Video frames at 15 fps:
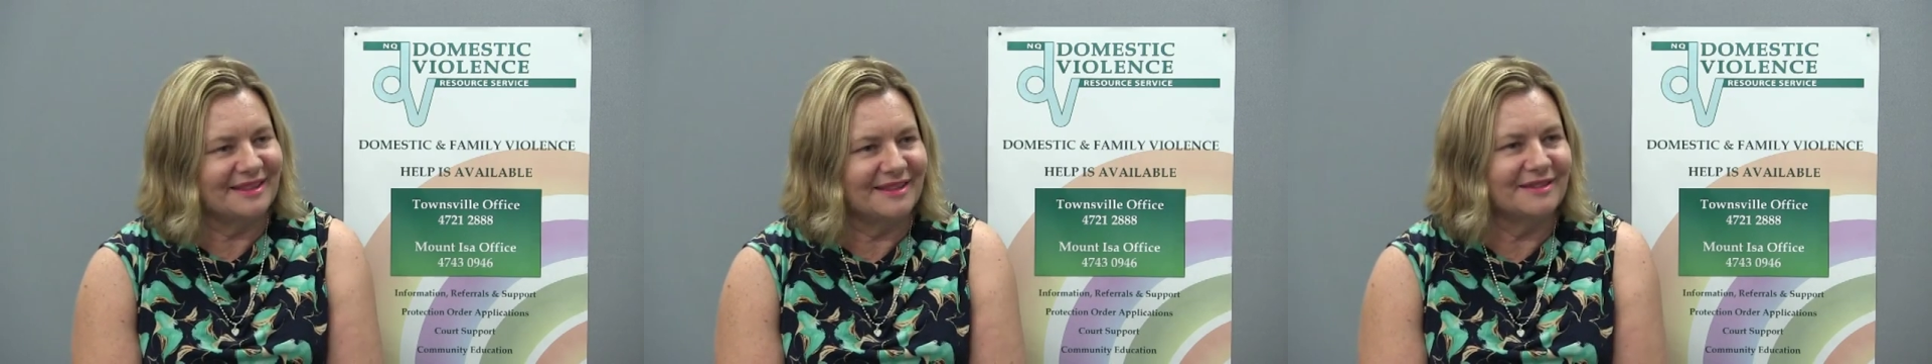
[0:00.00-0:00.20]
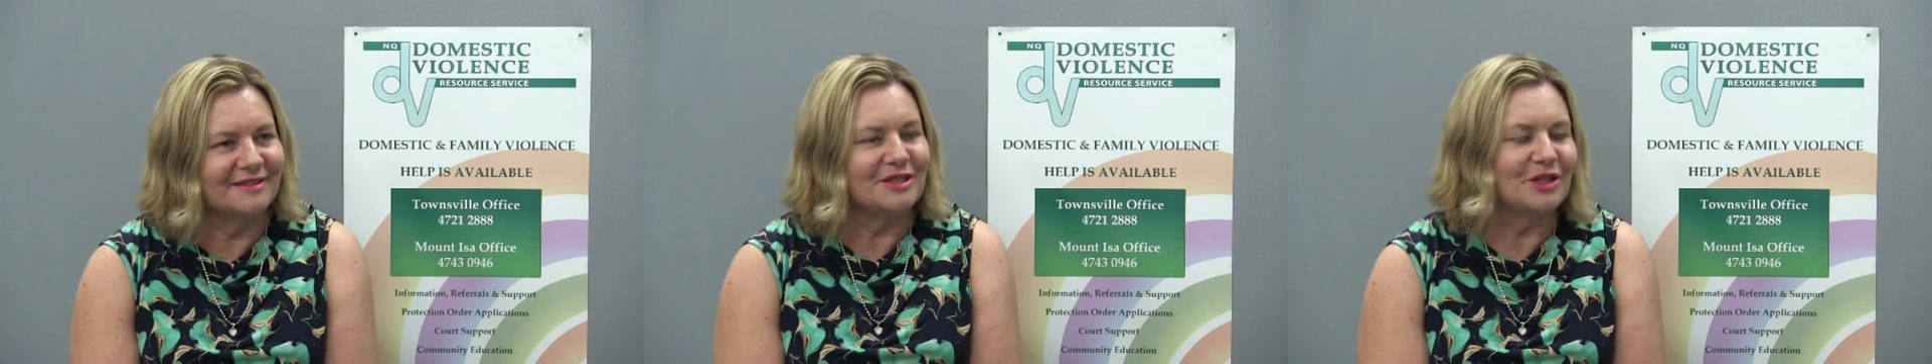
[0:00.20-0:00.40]

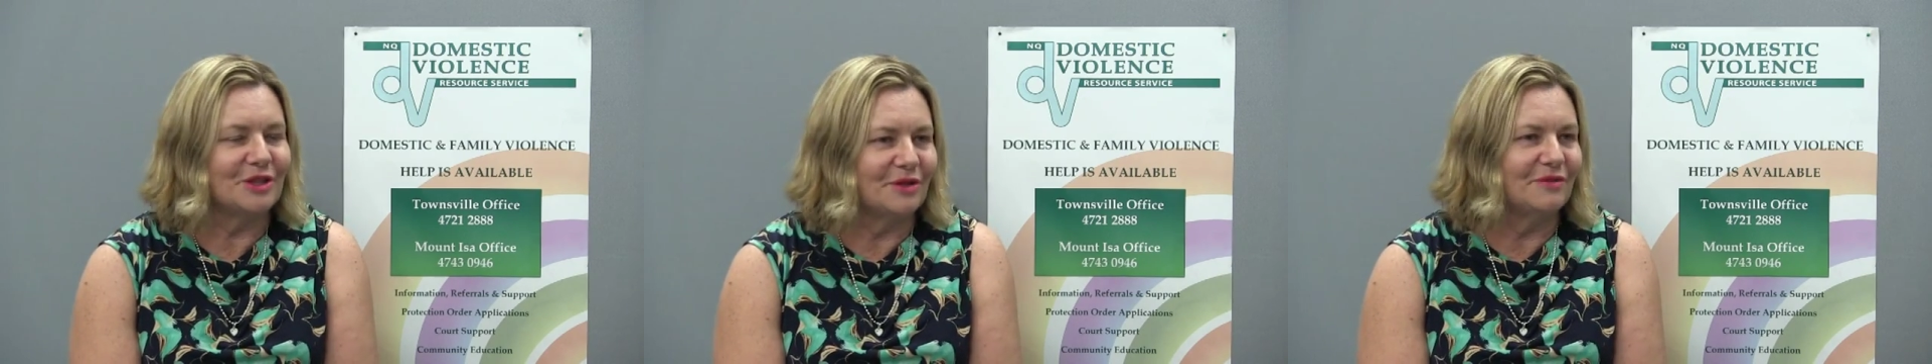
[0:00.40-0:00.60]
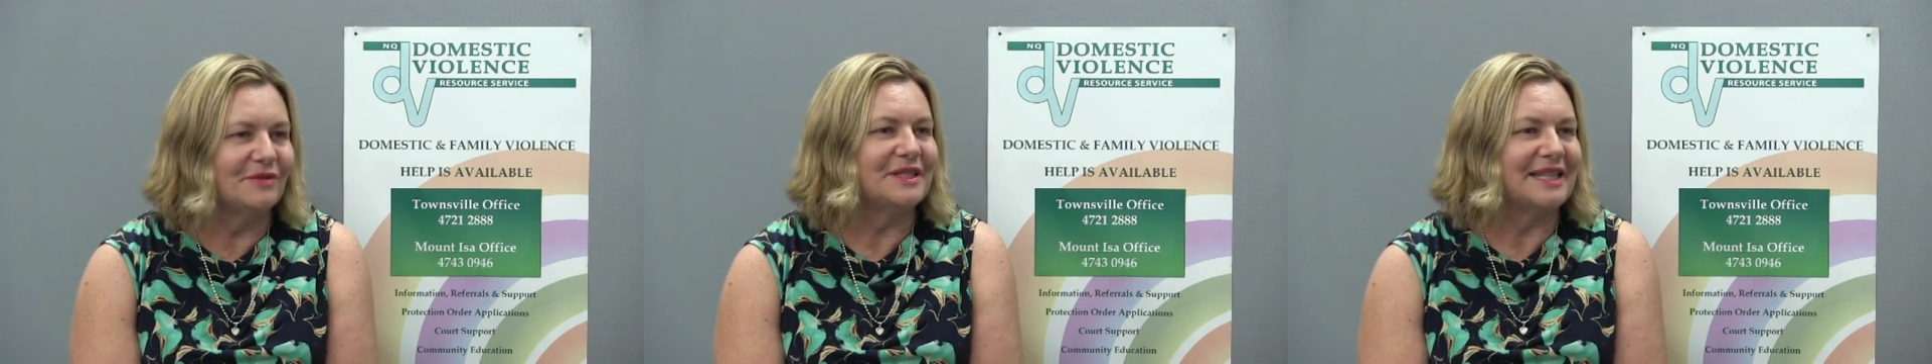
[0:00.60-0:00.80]
the
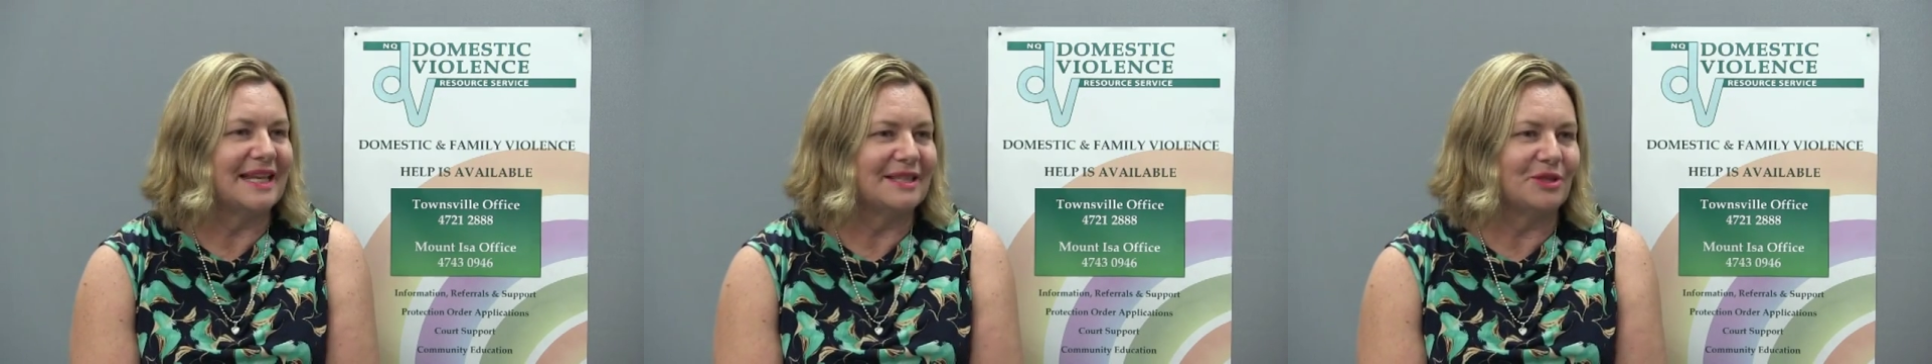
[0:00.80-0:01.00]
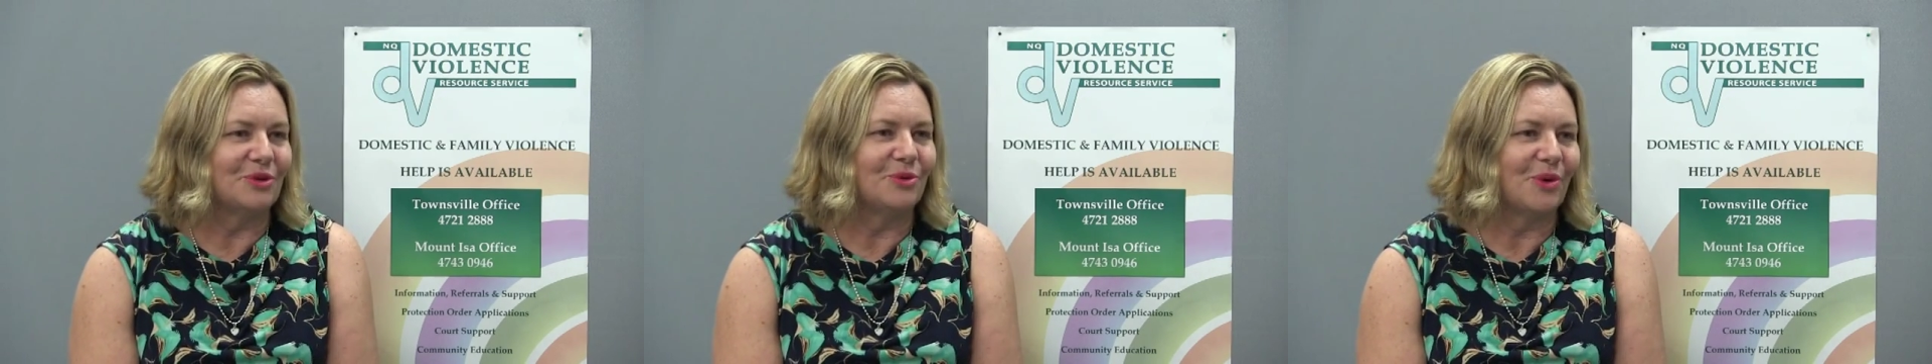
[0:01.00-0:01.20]
service
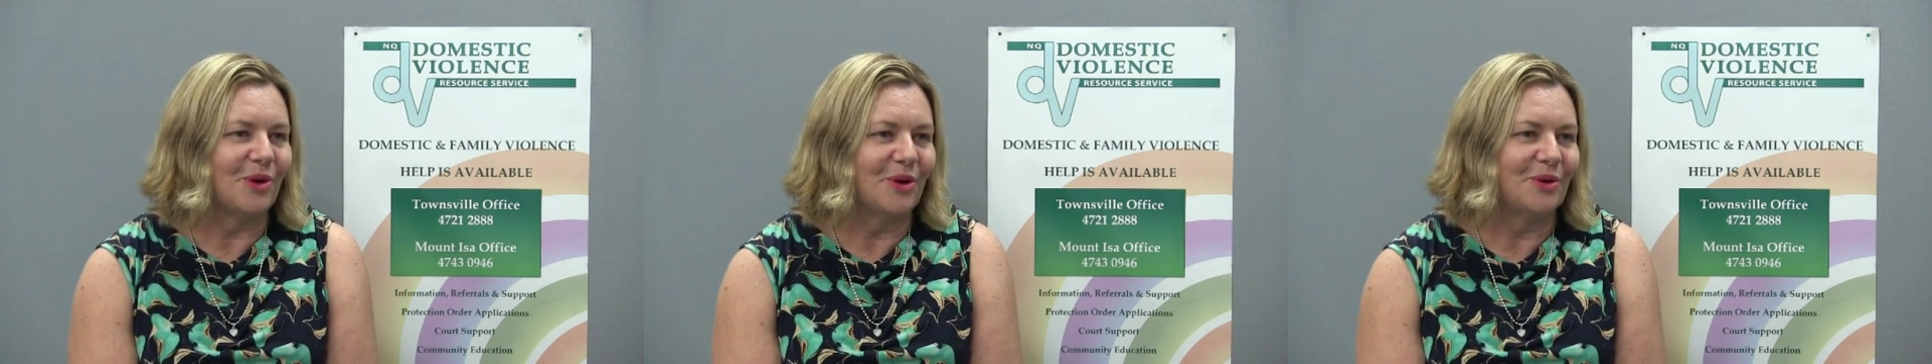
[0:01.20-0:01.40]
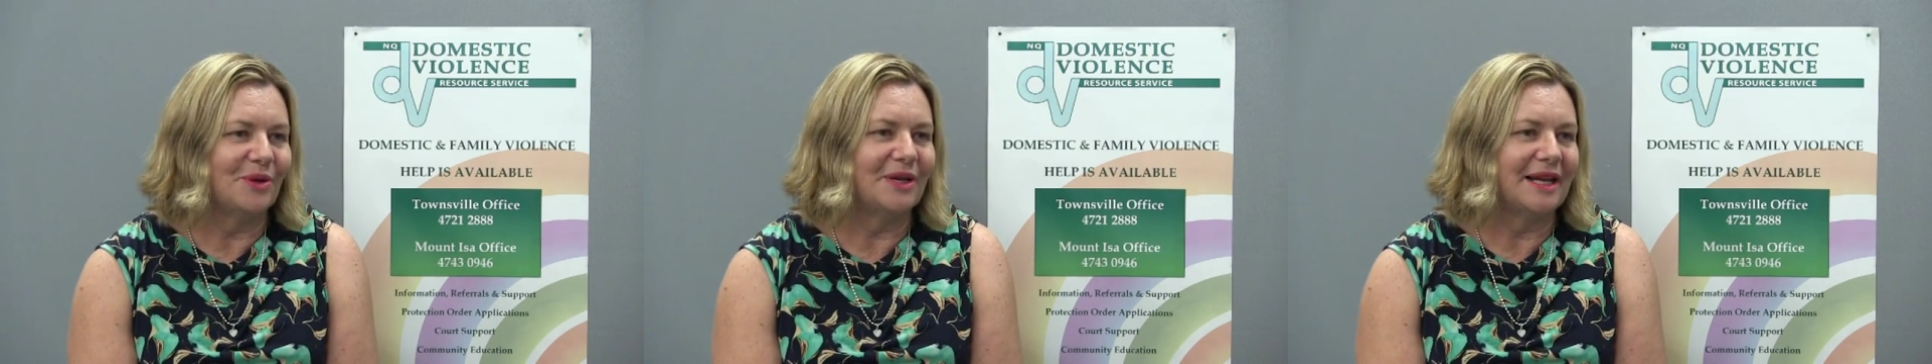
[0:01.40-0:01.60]
has
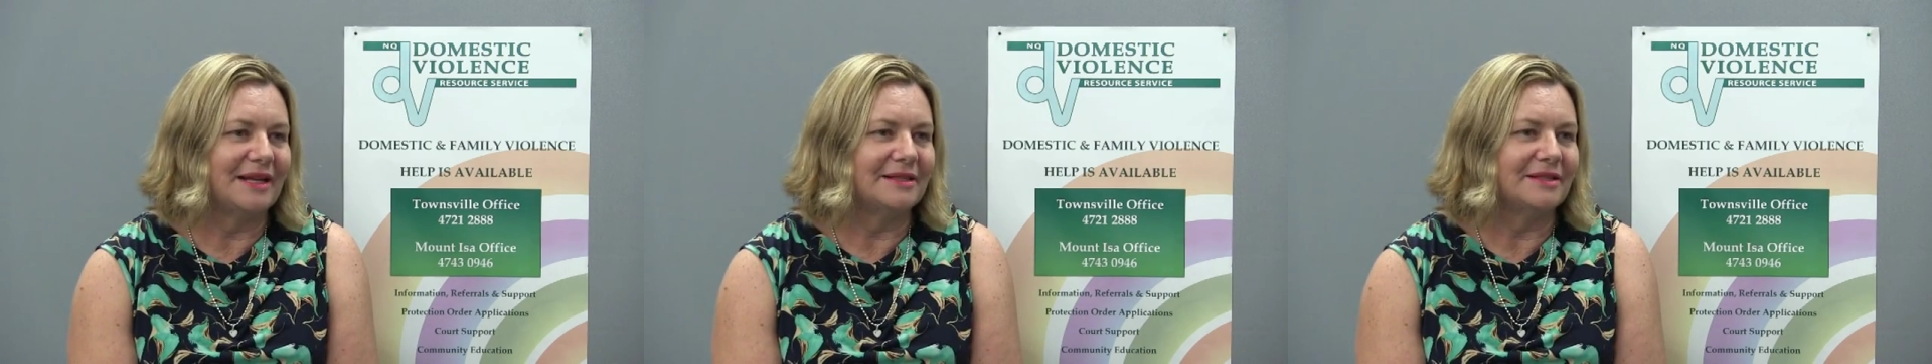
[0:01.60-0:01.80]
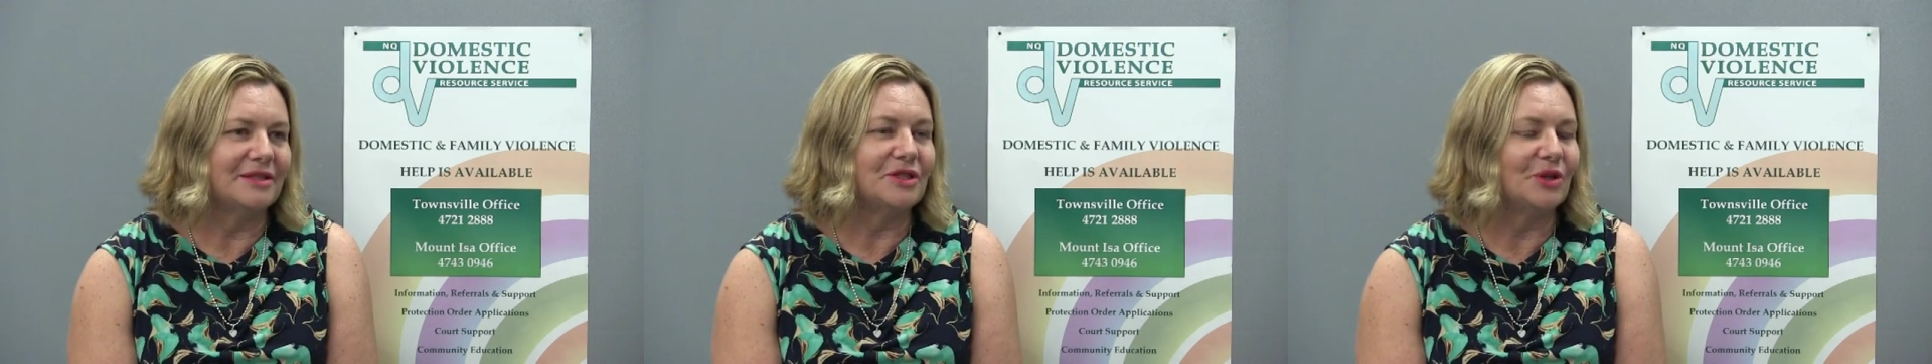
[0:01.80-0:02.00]
grown
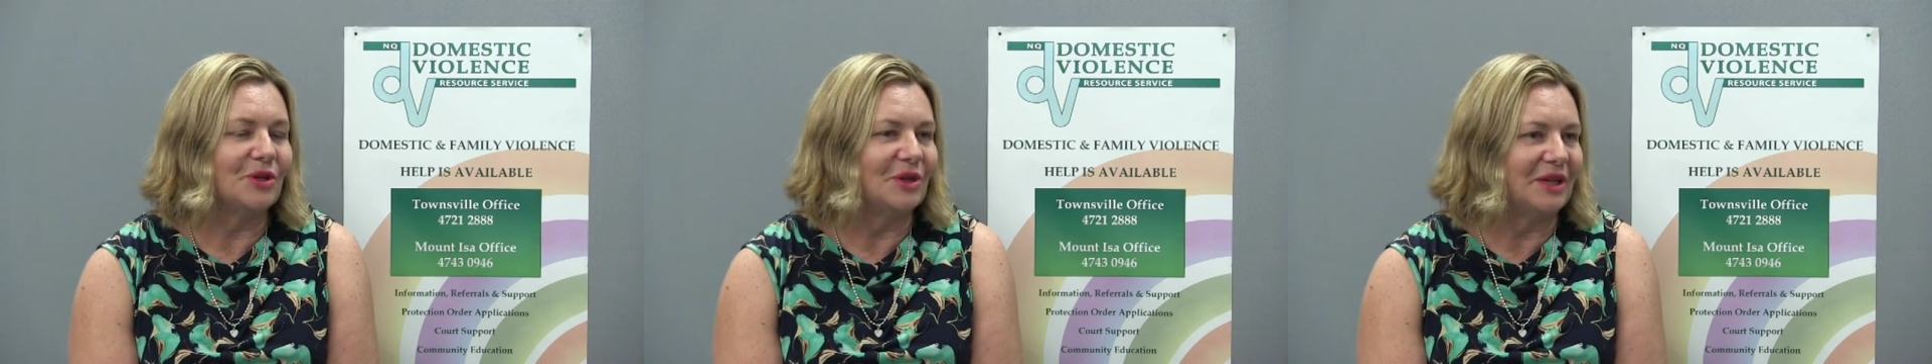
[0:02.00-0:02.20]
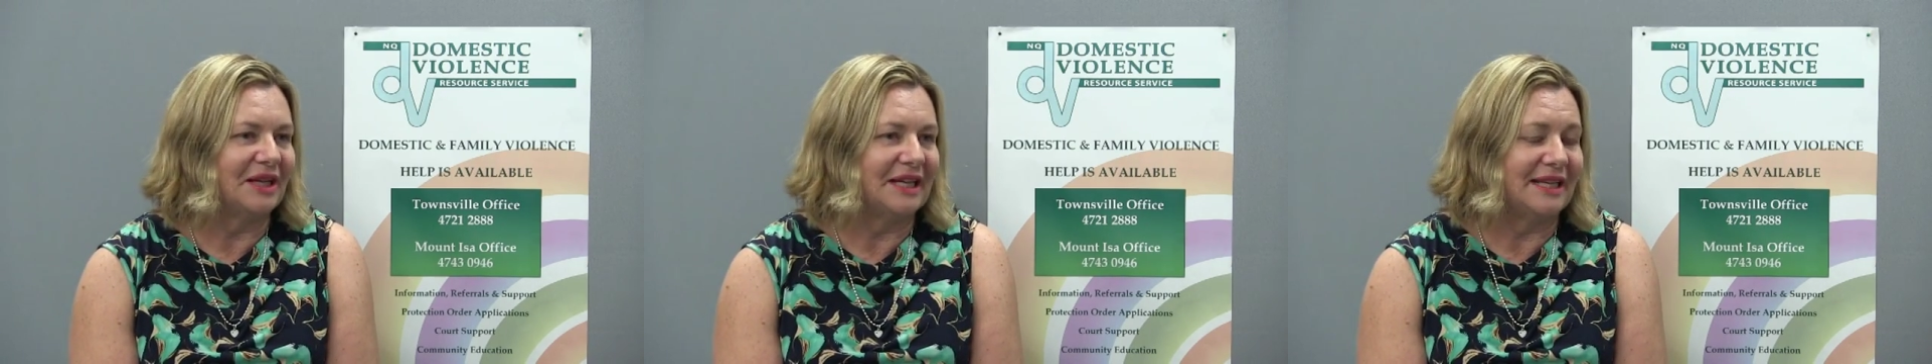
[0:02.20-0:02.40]
and
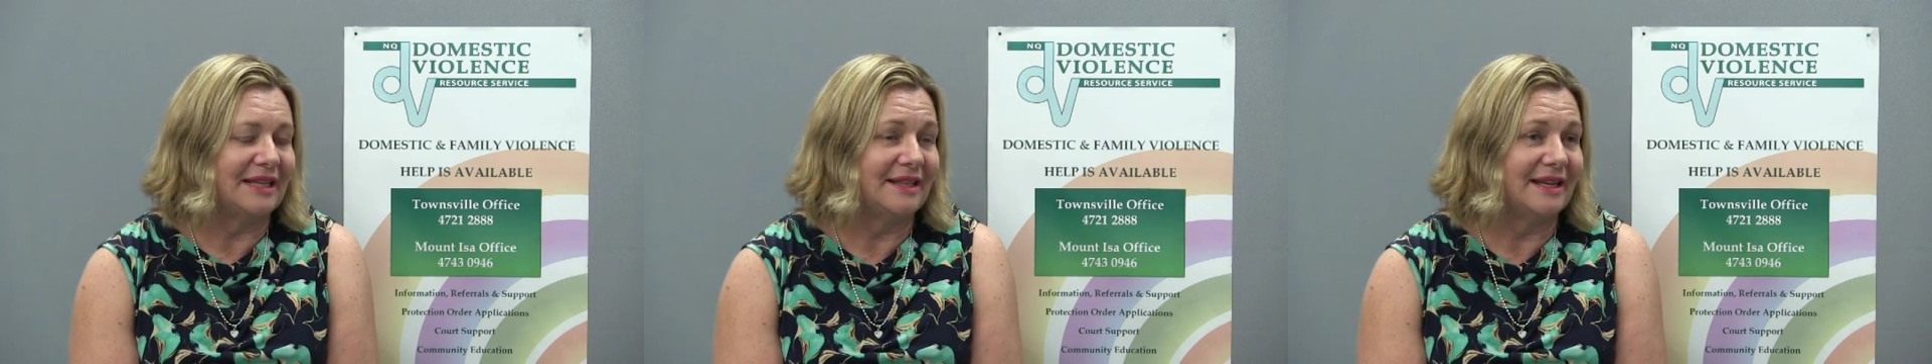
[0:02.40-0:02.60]
certainly